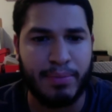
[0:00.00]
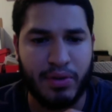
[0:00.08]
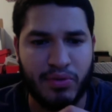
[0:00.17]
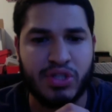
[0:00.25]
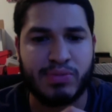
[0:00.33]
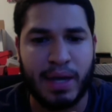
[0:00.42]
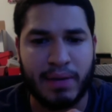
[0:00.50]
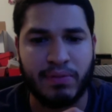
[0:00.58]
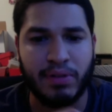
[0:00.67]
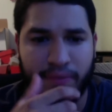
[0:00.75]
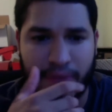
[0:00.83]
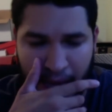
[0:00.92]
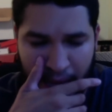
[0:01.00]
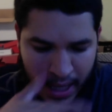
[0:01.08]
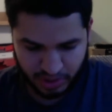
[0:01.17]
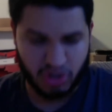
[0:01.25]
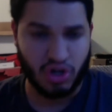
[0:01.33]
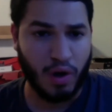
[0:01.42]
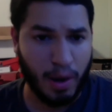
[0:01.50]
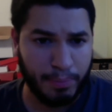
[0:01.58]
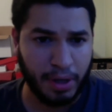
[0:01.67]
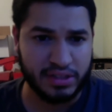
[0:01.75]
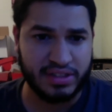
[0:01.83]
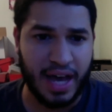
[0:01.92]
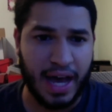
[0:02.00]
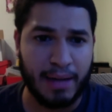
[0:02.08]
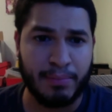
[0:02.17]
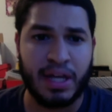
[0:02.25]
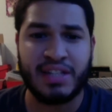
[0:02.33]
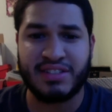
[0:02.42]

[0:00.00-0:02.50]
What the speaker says: Be respectful of that. Show up on time.